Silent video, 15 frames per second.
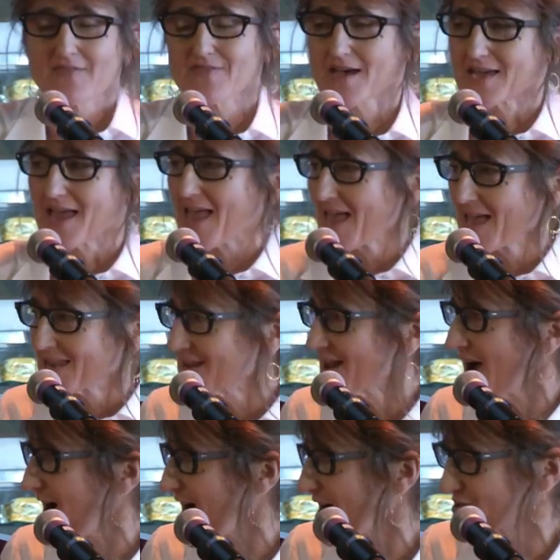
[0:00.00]
that in
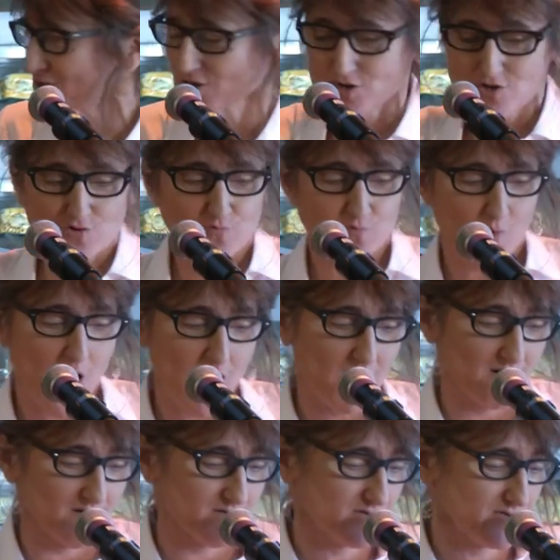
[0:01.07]
our new
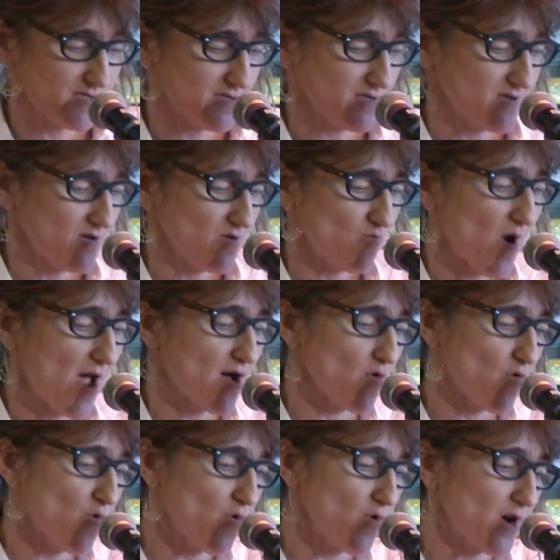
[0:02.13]
world, where
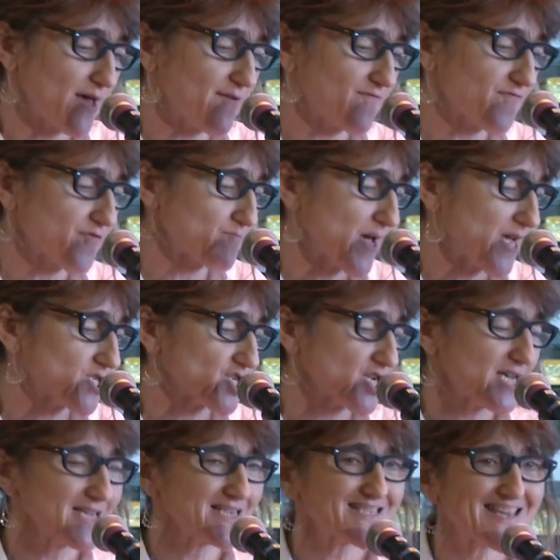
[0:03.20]
all
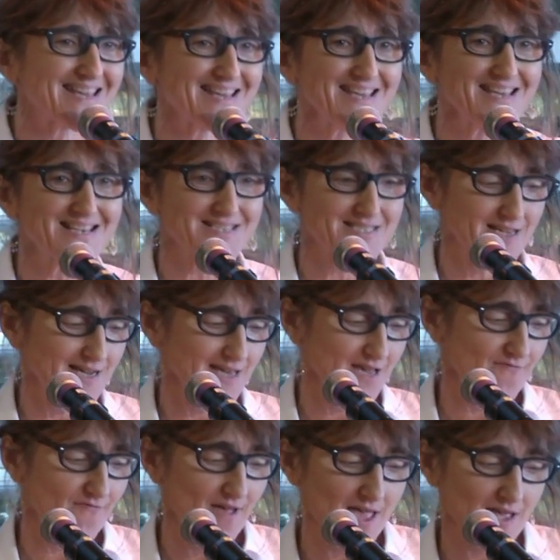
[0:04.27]
information is easily
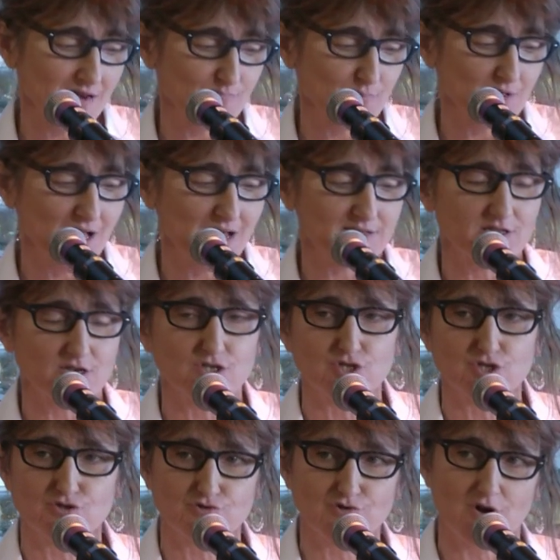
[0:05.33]
available at the
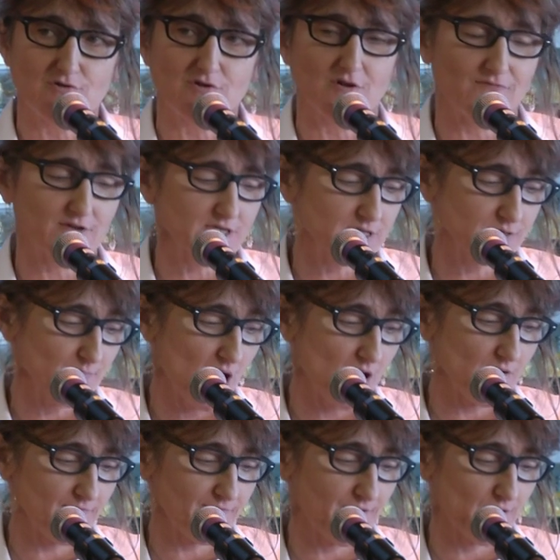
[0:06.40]
stroke of a
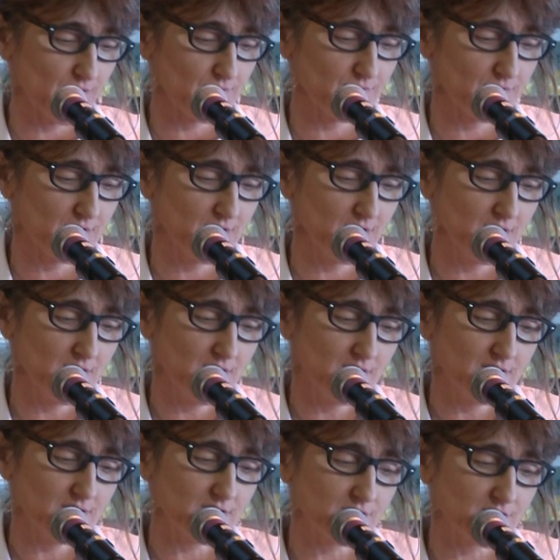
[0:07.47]
smartphone,
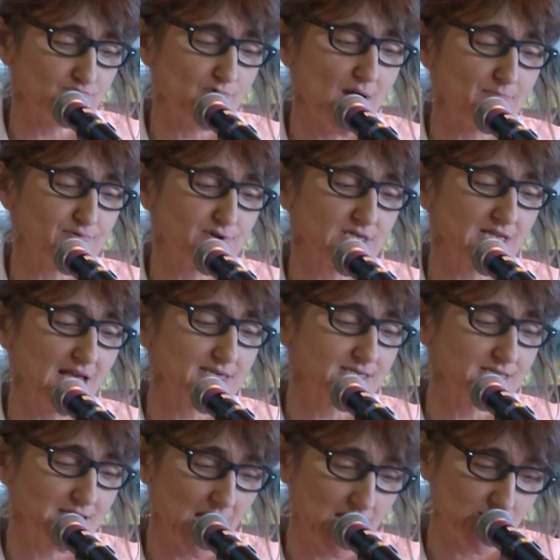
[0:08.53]
that the
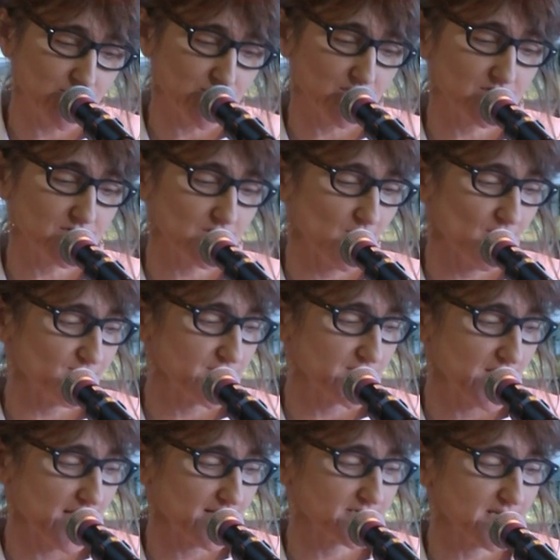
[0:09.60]
representations of
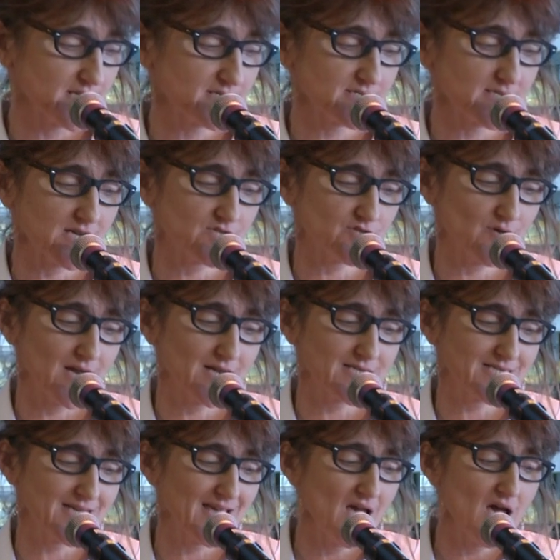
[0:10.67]
sex and
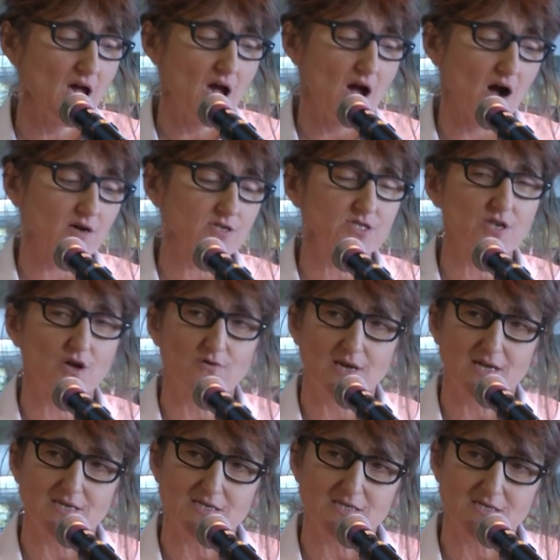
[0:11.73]
sexuality are so
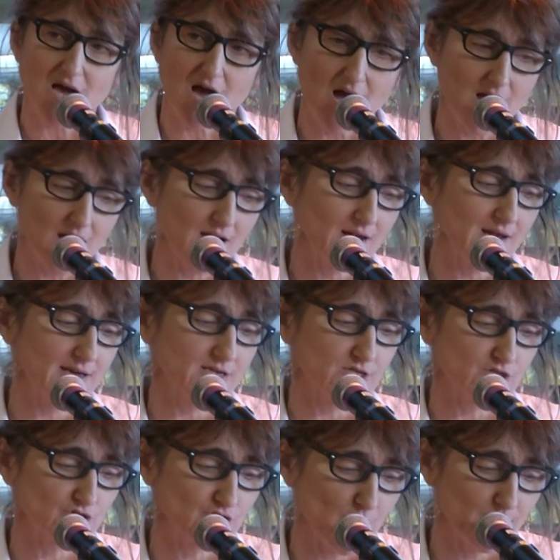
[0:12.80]
entirely
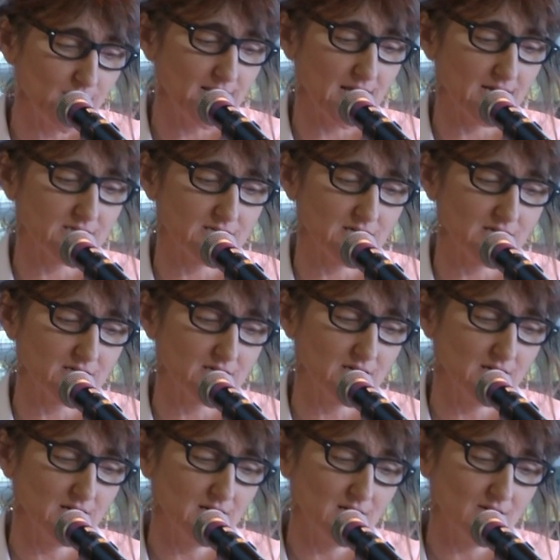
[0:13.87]
dominated
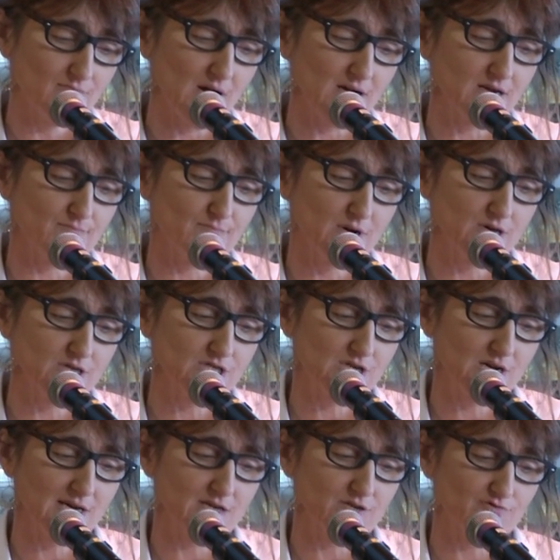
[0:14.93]
by
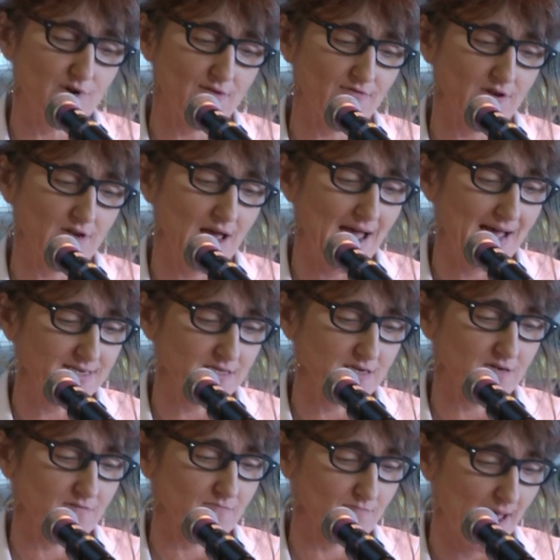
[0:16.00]
commercially driven
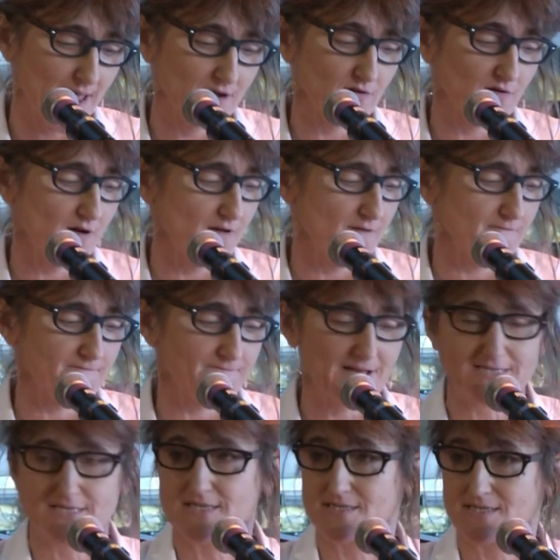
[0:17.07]
adult male
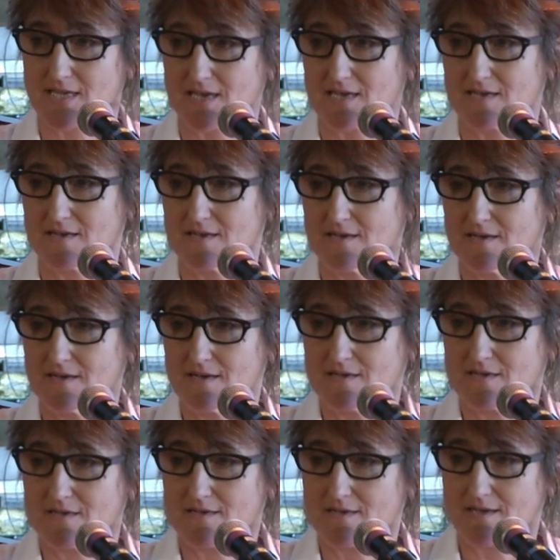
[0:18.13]
fantasy.
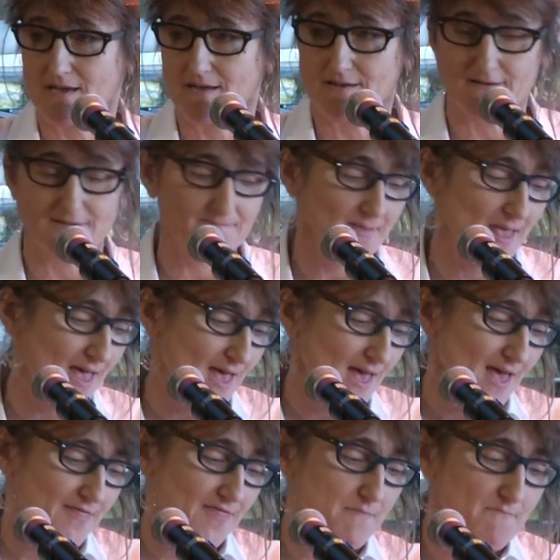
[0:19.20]
Yeah?
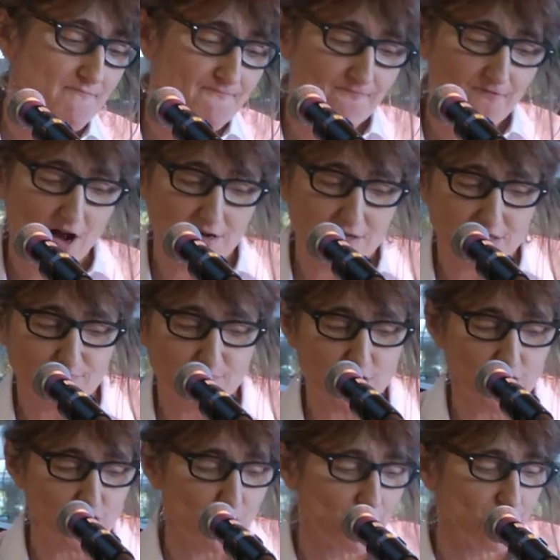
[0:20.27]
The vast
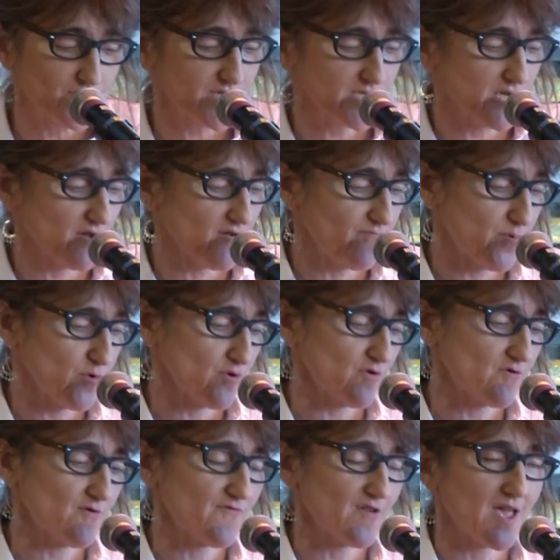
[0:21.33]
majority of
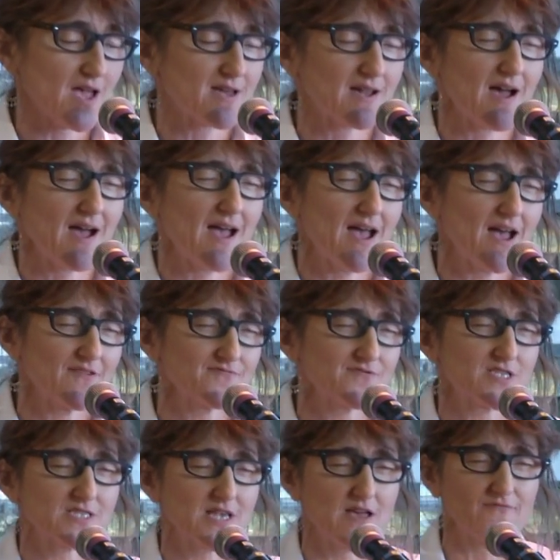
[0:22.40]
pornography, and I have
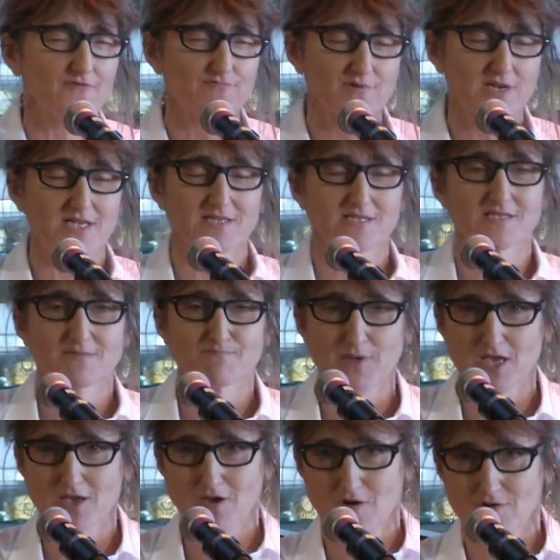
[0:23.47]
to say, for reasons
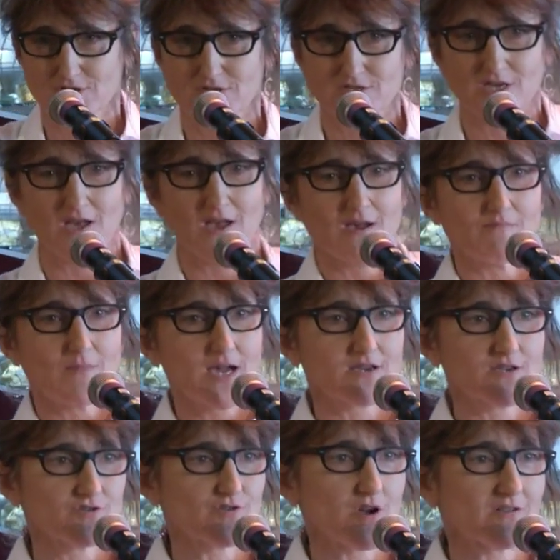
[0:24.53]
beyond my
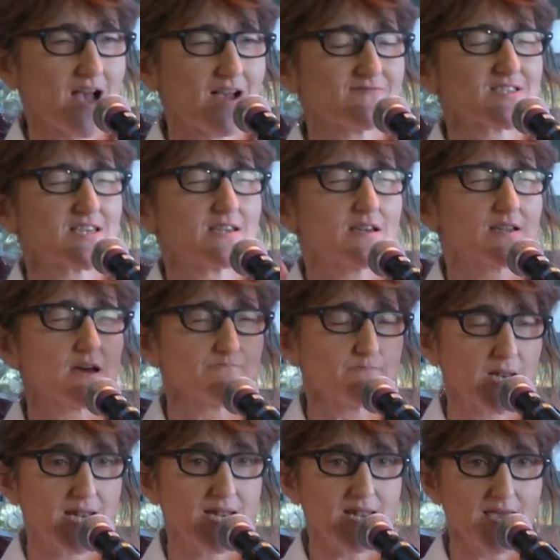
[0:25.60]
control, I've seen an
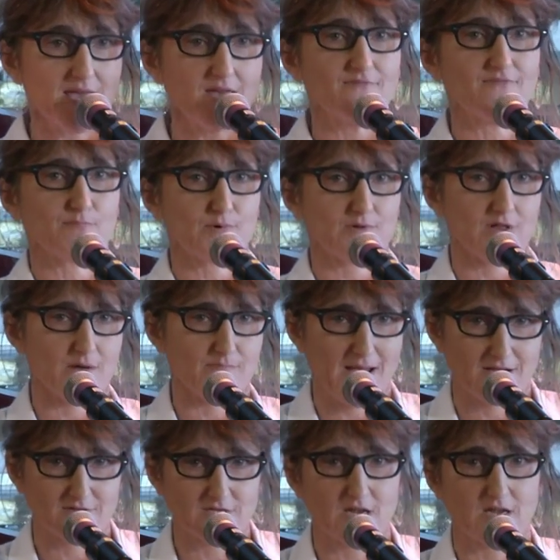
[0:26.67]
unbelievable
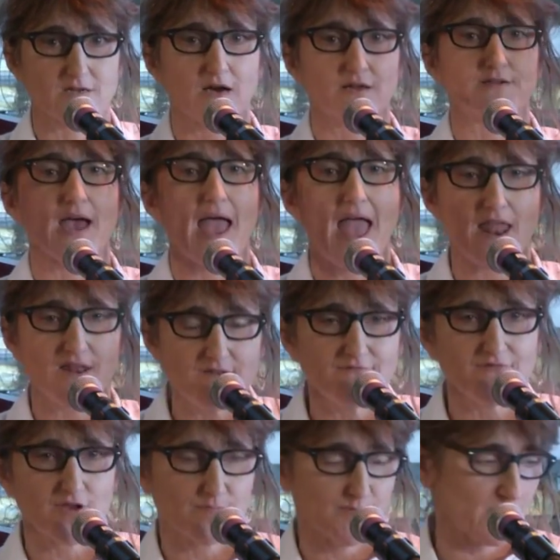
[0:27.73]
amount, an
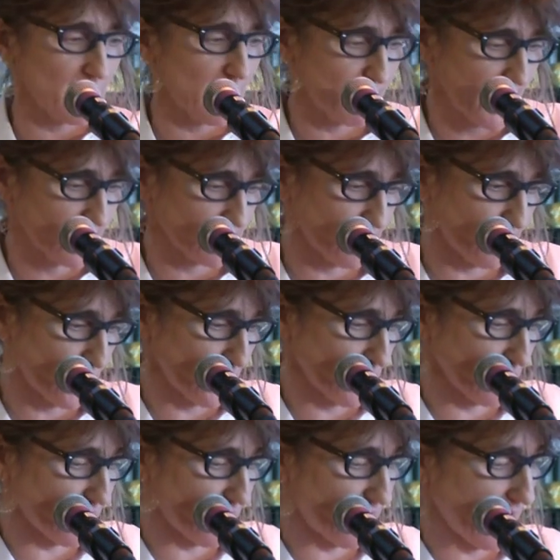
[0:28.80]
unenviable amount of
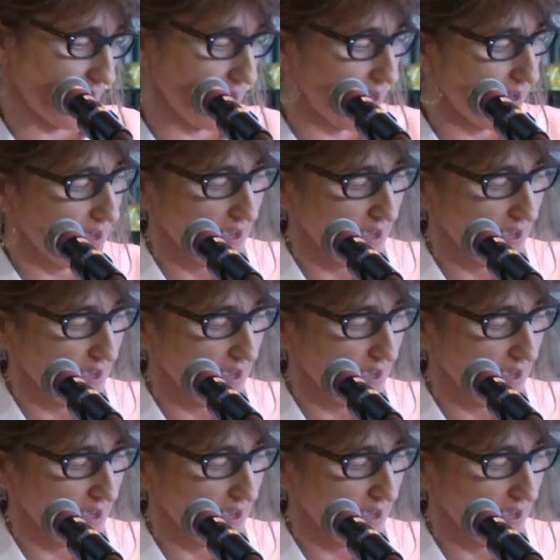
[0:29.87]
pornography,